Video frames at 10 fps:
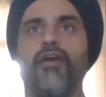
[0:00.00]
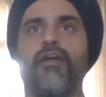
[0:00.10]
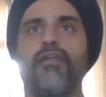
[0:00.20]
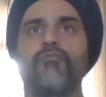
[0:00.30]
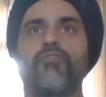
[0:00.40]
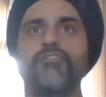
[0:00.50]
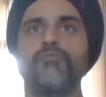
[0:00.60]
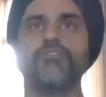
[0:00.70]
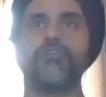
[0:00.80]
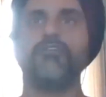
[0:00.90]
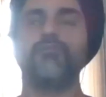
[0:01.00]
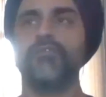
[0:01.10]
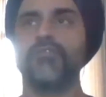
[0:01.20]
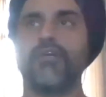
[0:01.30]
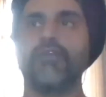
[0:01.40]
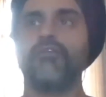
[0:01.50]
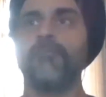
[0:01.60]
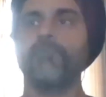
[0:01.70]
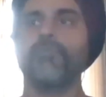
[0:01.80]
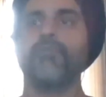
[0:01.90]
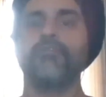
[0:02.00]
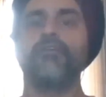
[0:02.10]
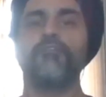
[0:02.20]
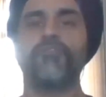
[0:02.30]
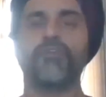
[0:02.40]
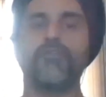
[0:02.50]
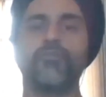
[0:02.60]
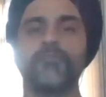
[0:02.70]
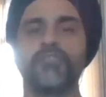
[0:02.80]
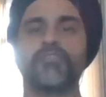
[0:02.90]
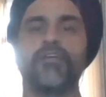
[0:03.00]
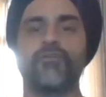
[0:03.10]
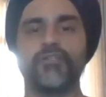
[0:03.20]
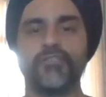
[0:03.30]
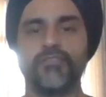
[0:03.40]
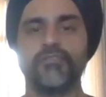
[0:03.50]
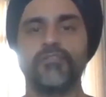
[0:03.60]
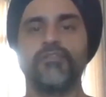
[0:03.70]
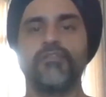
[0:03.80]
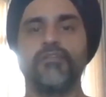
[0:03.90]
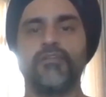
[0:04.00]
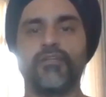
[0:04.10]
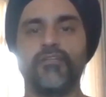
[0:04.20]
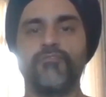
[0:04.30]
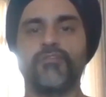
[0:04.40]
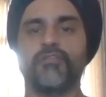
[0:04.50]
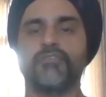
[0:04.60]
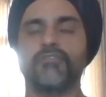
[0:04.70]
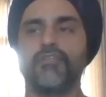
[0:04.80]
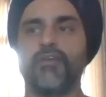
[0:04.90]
And once we started doing that, the referral route just skyrocketed, right, for us.